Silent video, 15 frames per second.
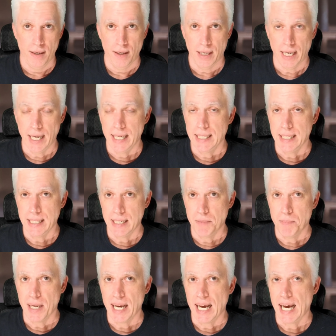I
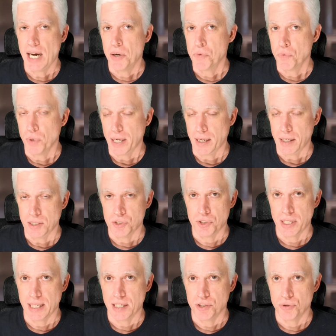am outraged
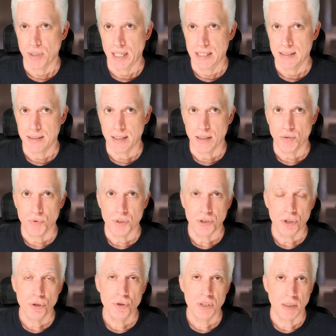that a translator would
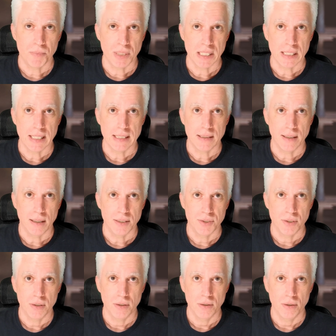do something like this.